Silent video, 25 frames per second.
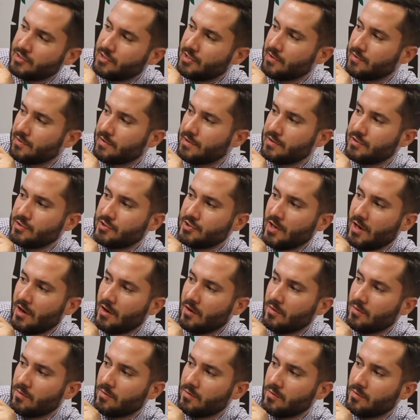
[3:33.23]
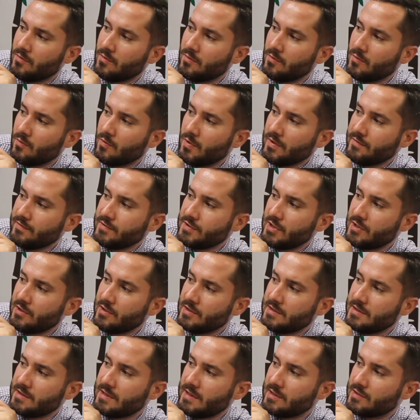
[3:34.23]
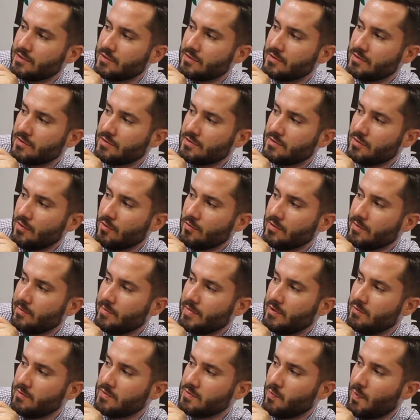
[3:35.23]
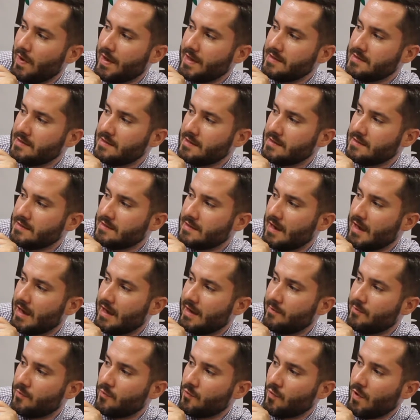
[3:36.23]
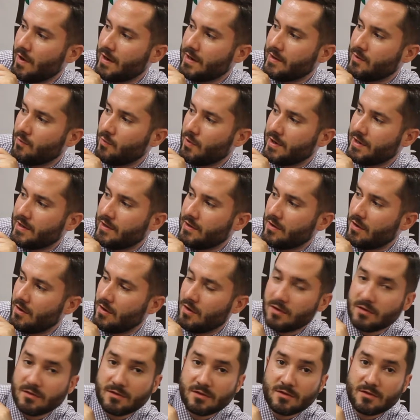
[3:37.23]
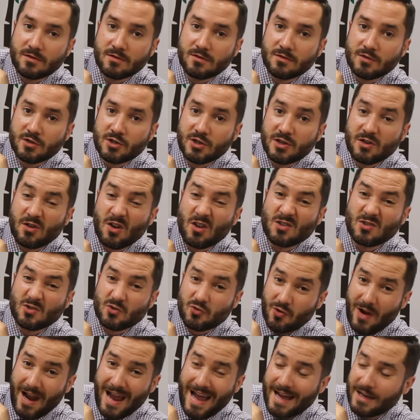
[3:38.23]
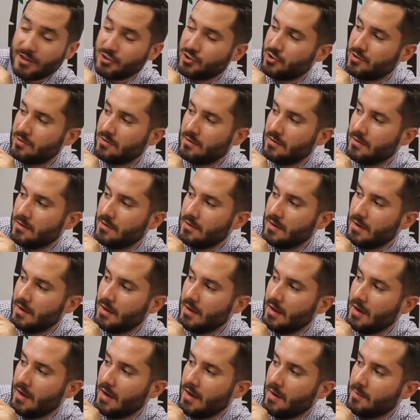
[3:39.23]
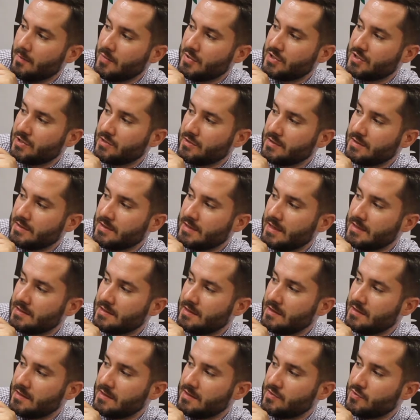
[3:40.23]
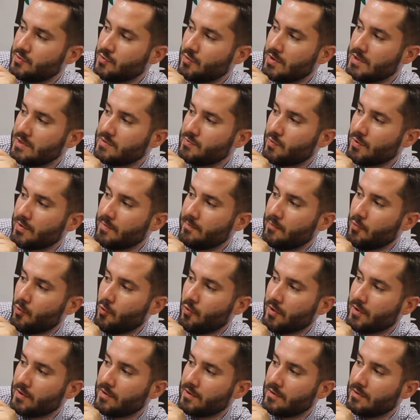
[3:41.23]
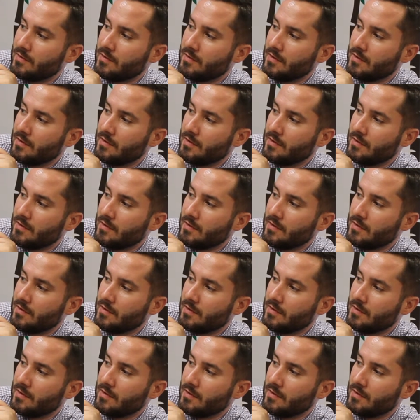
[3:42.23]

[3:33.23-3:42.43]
Jerry and Joe. One of Jerry's teachers told him he was wasting his time writing what she called trash. But Jerry sensed that these stories were important.